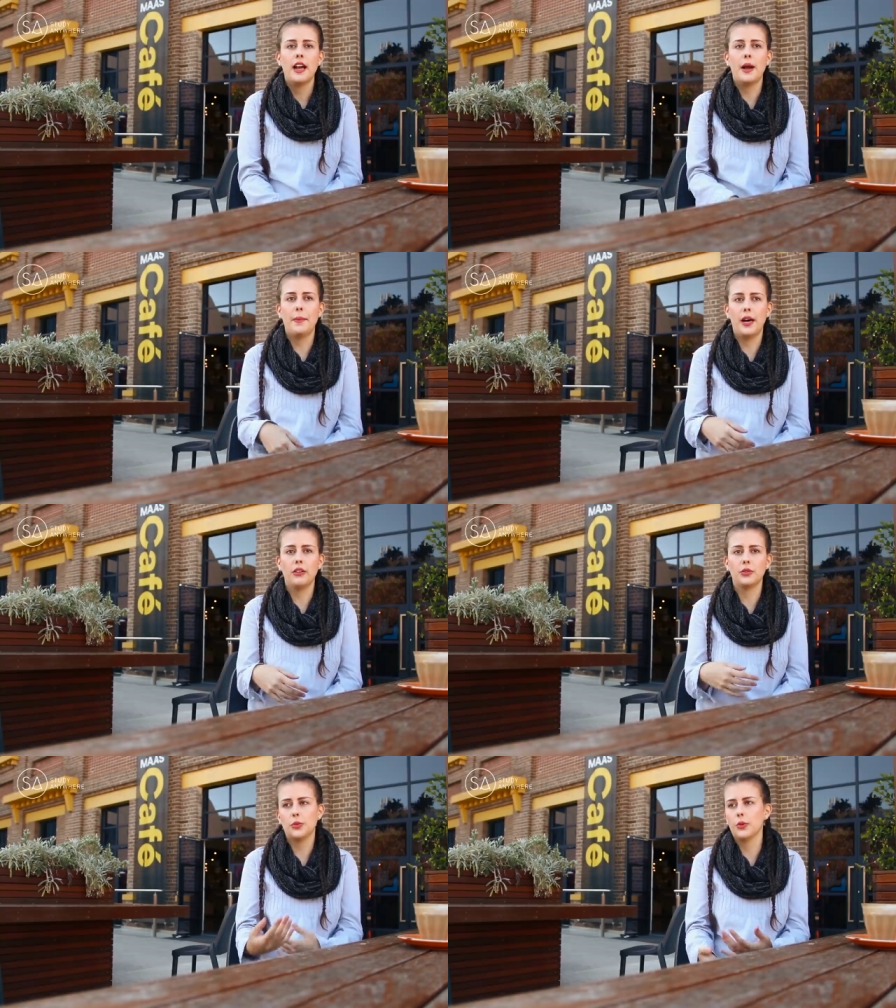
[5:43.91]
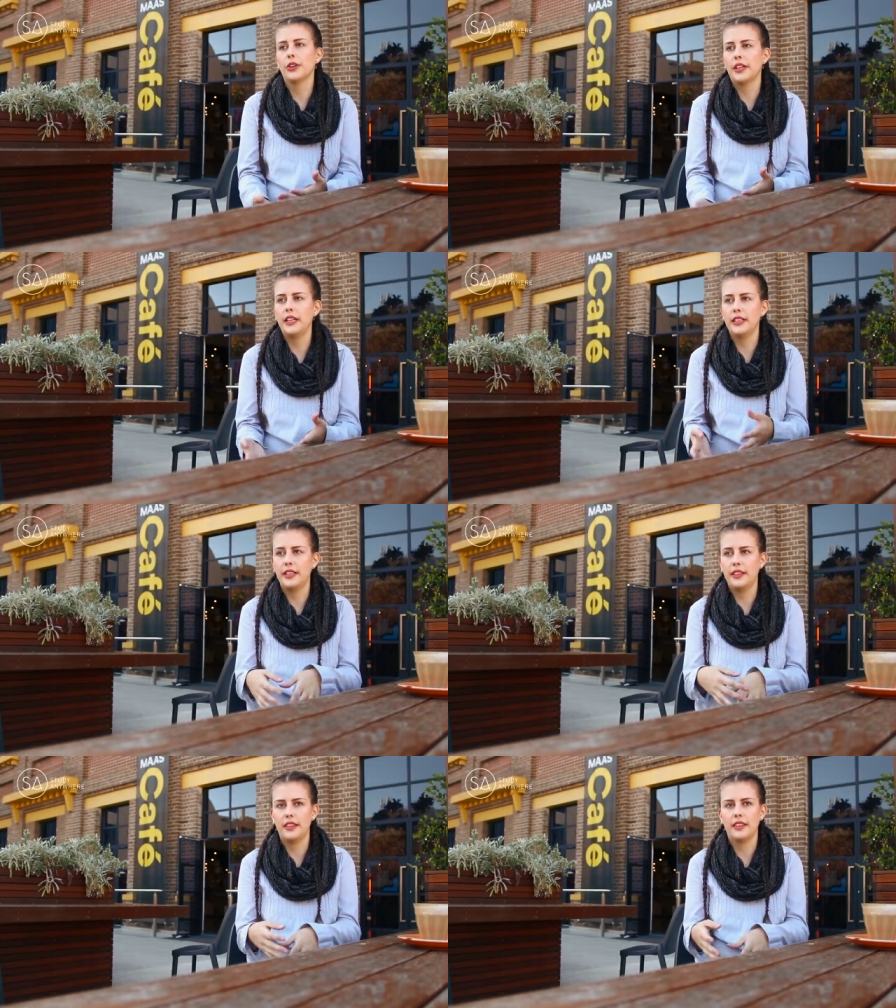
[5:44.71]
about
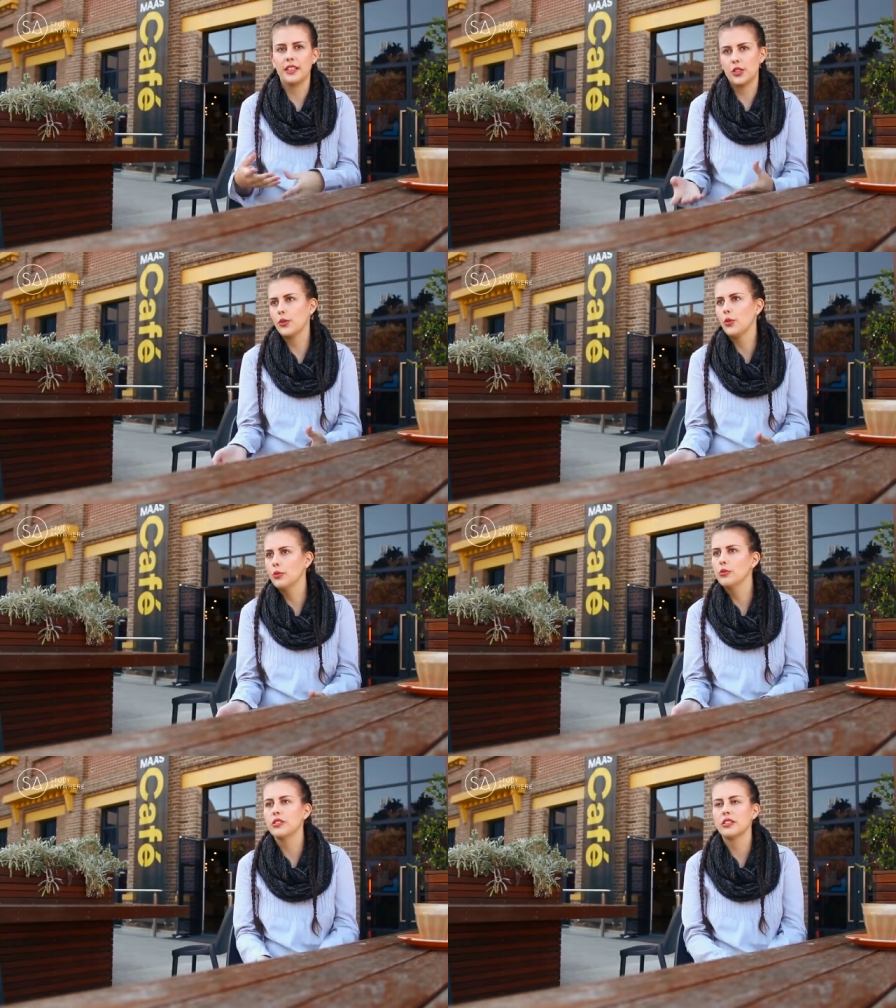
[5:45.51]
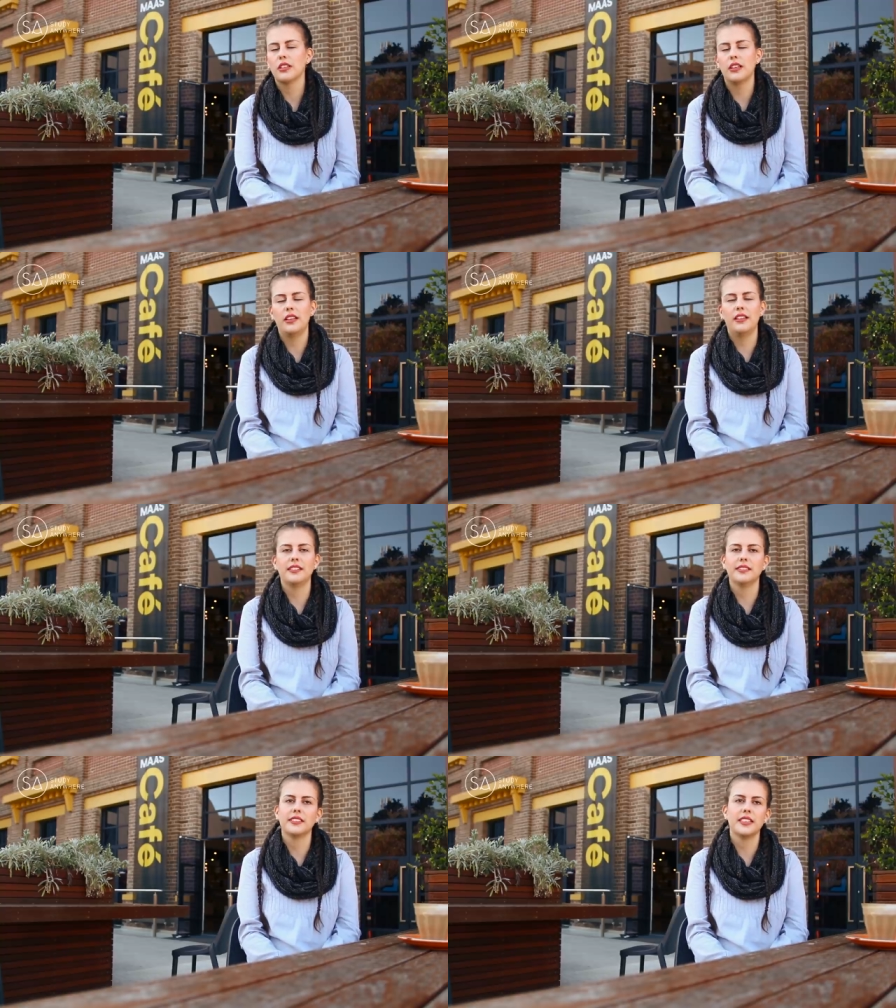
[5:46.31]
working in schools
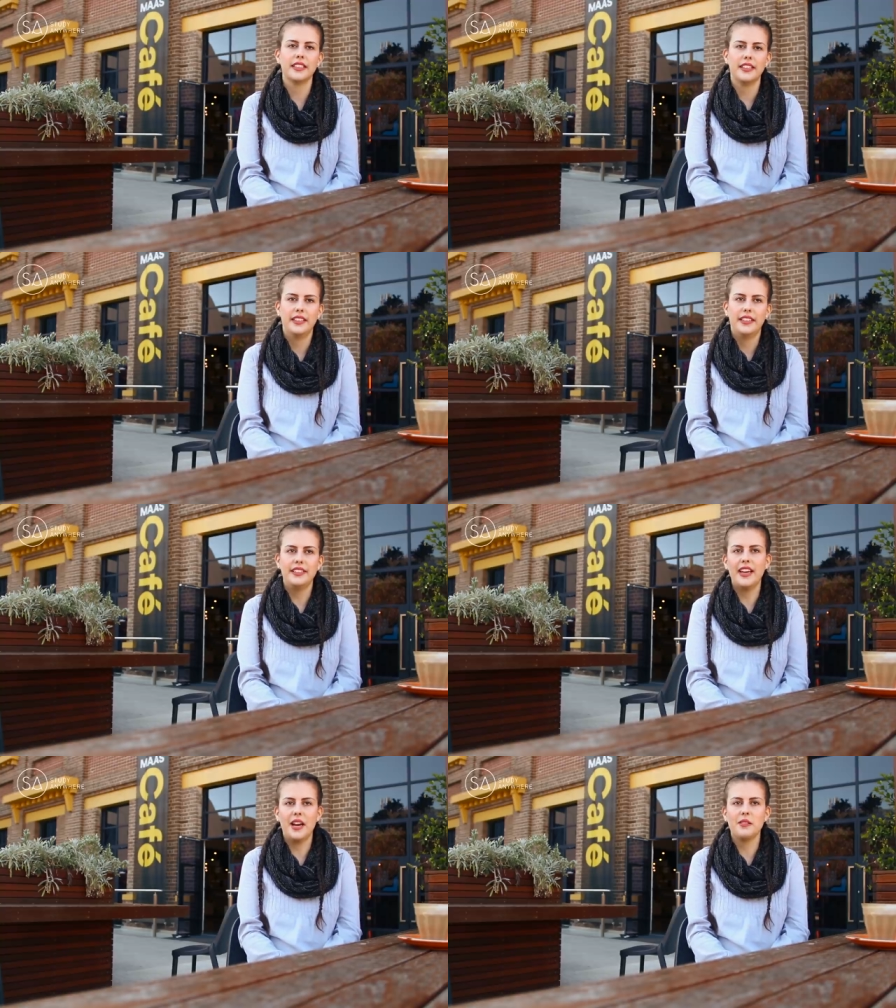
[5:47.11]
and yeah,